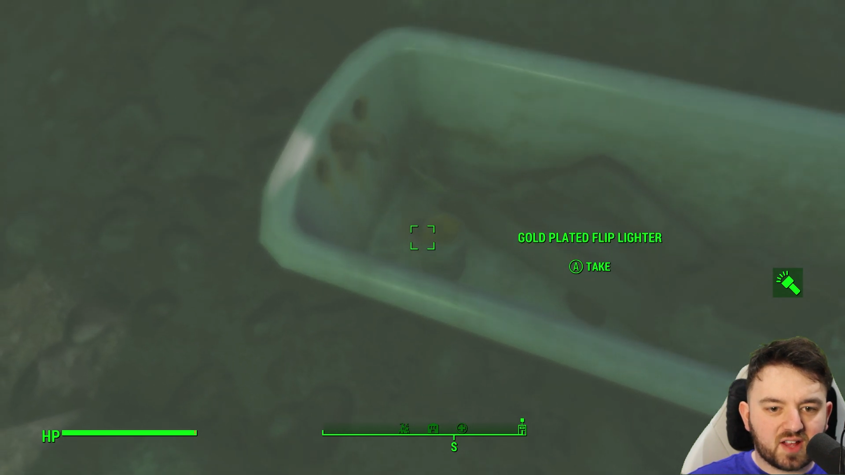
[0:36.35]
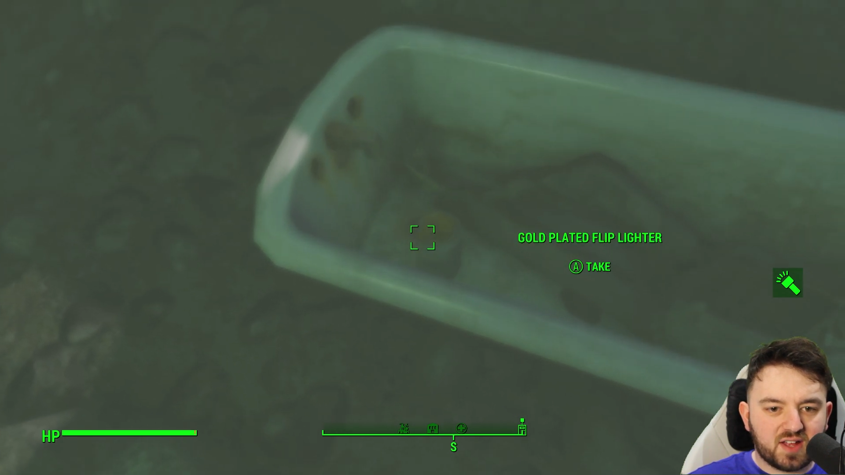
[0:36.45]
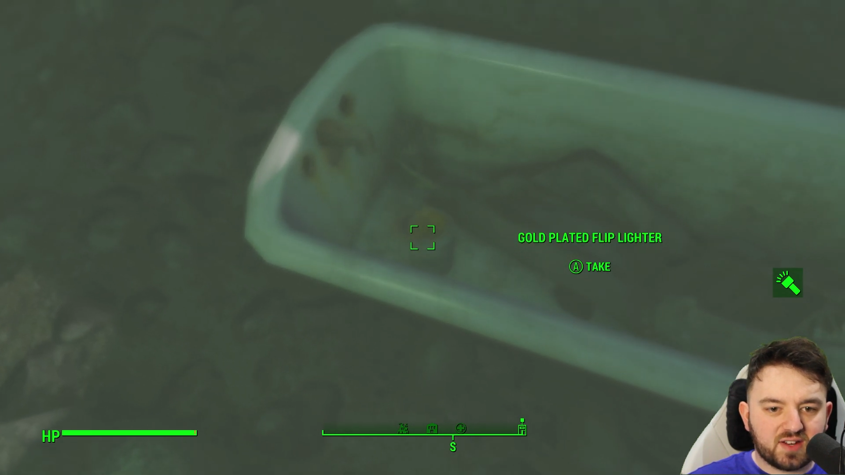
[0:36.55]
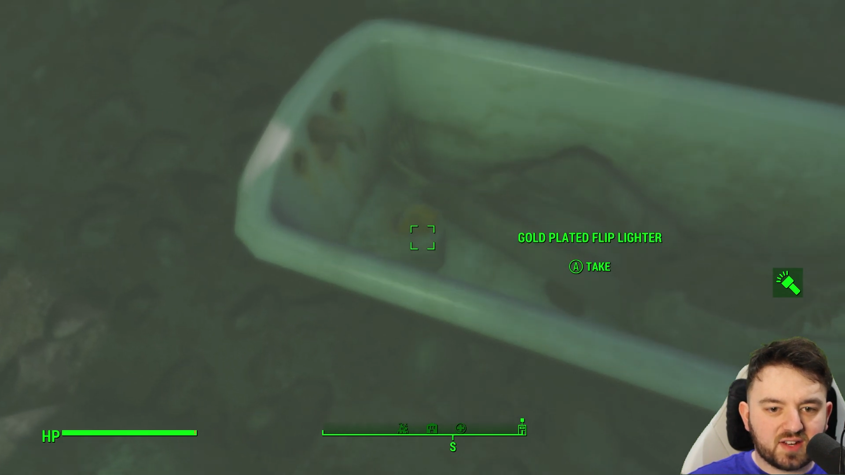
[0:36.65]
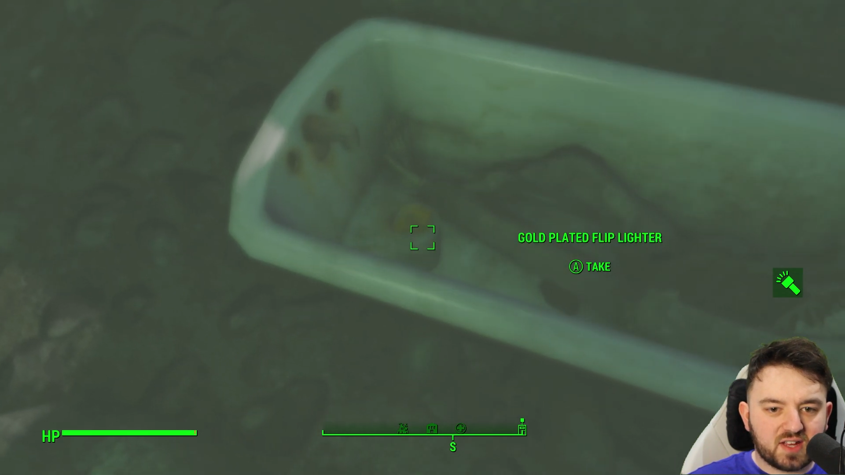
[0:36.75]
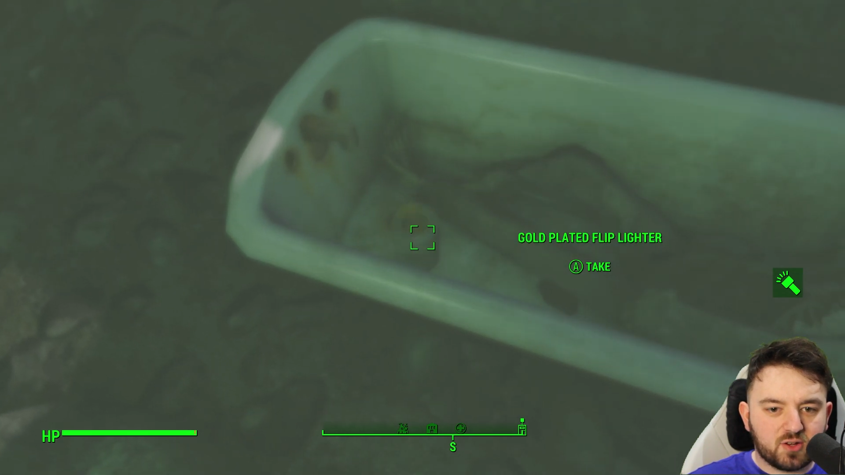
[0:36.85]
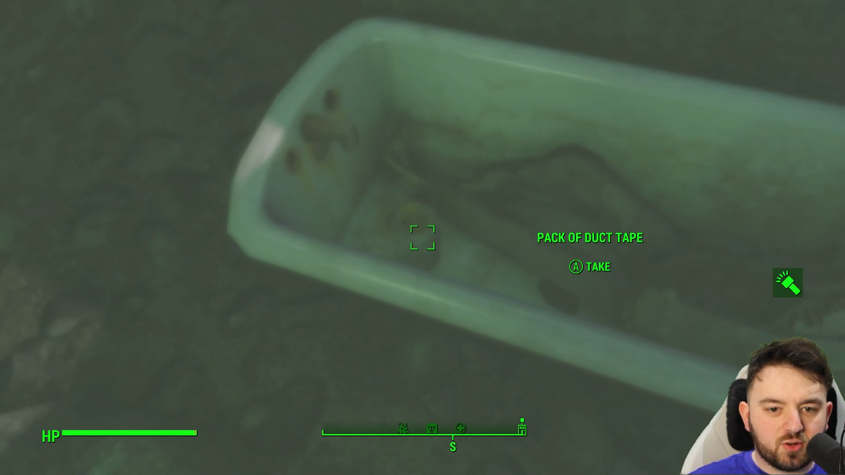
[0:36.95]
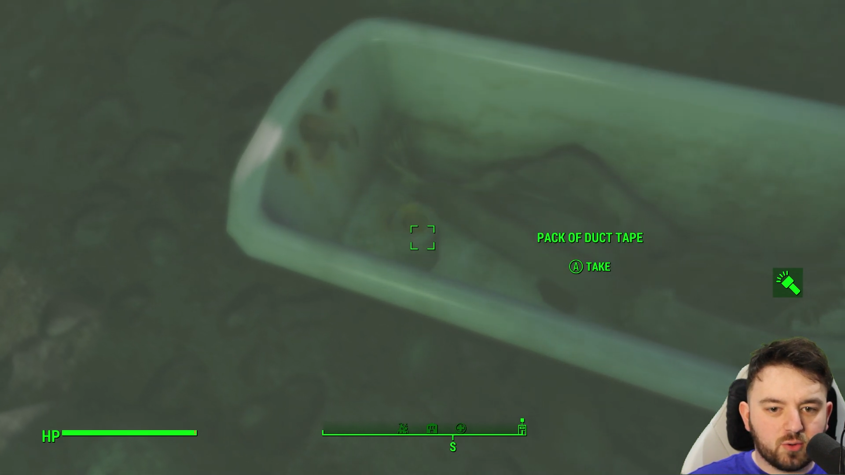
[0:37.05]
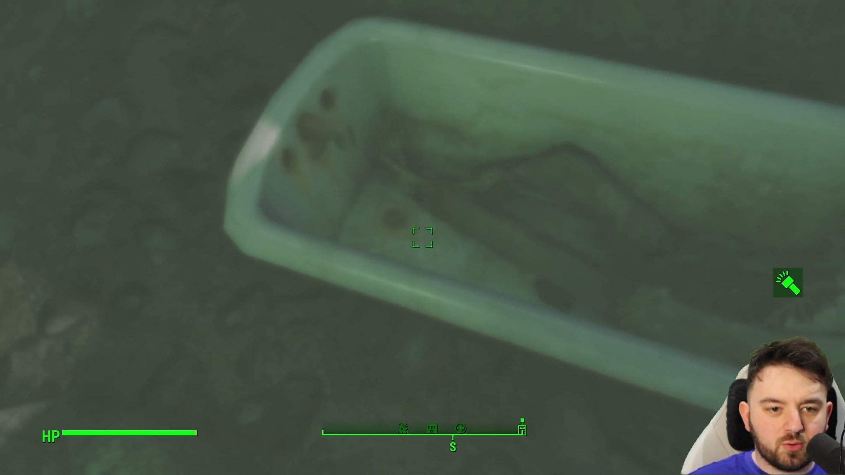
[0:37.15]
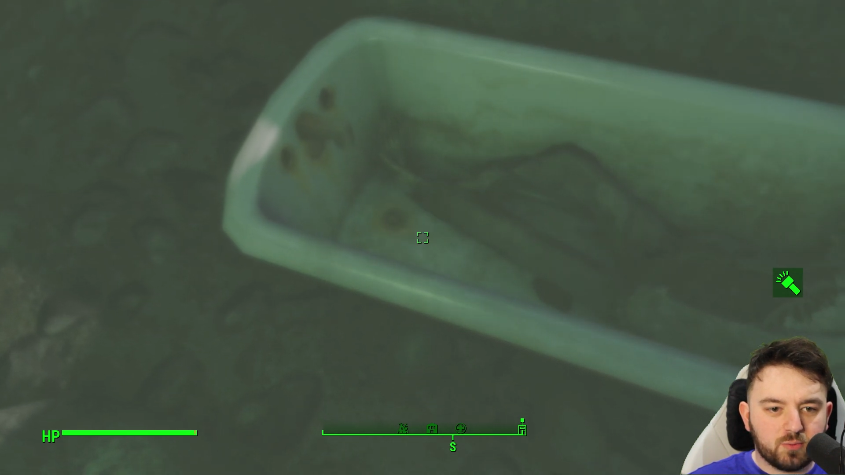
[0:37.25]
and a
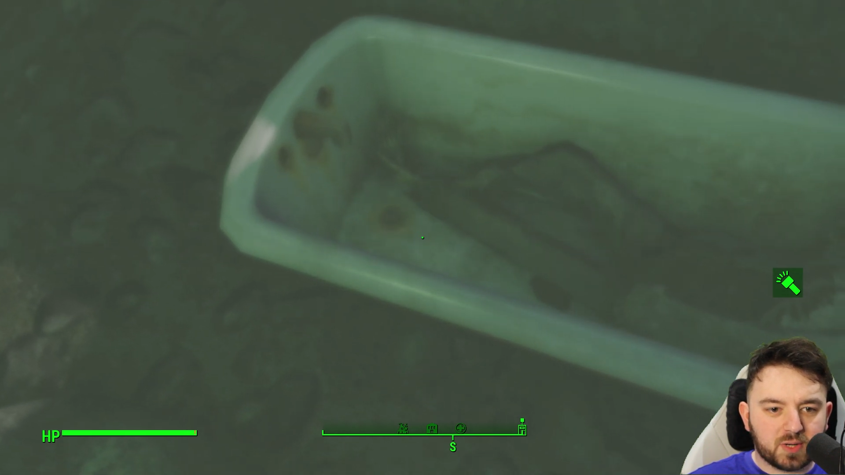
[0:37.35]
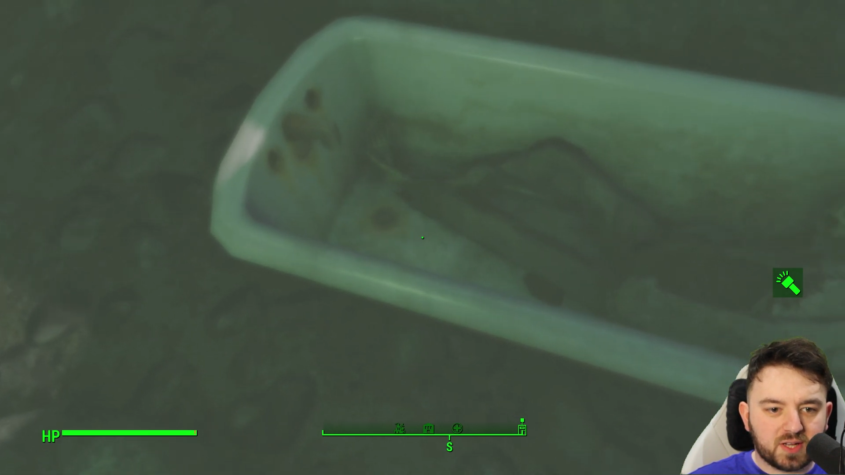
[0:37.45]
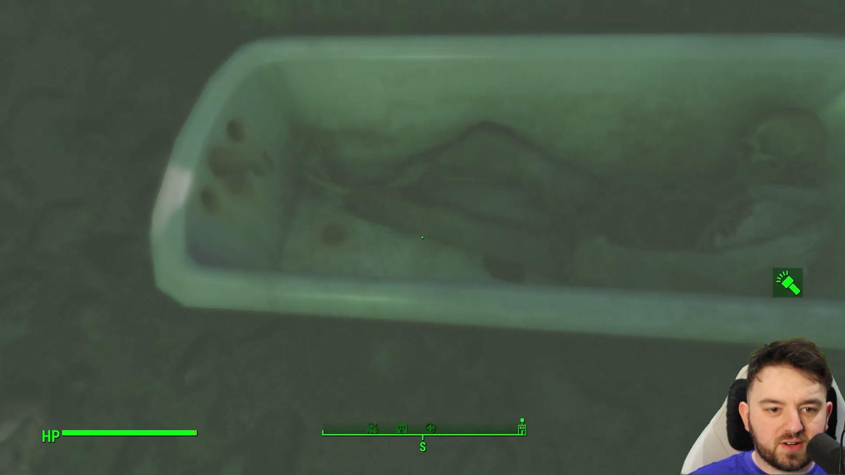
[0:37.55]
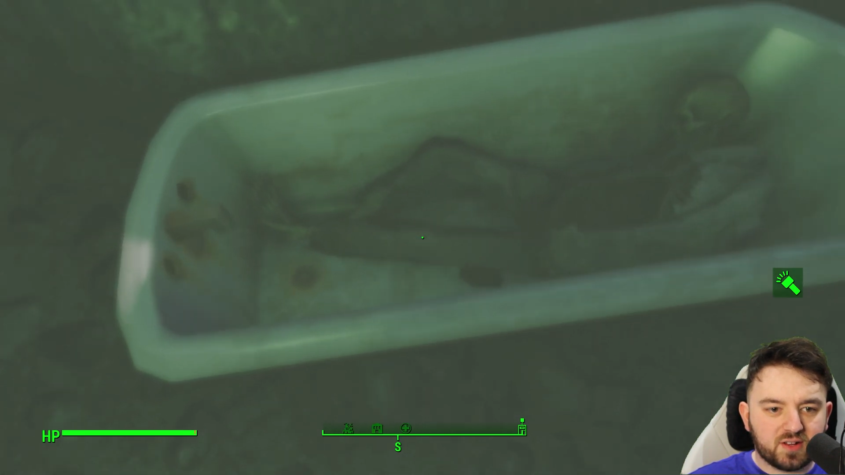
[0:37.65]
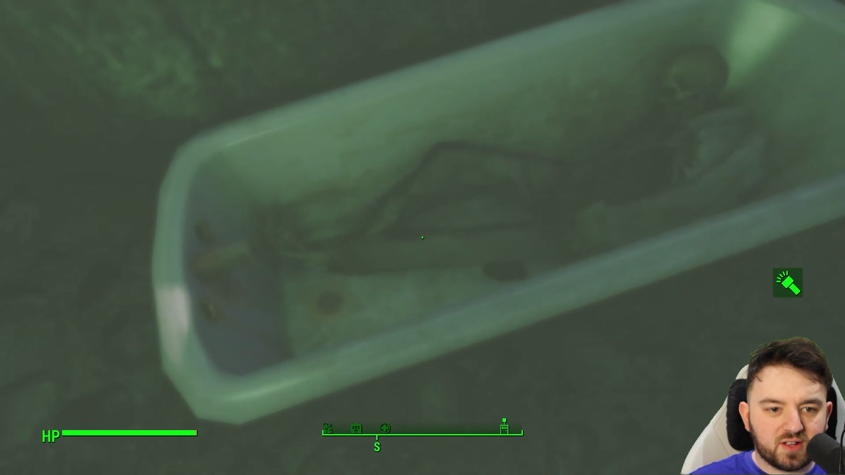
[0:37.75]
gold-plated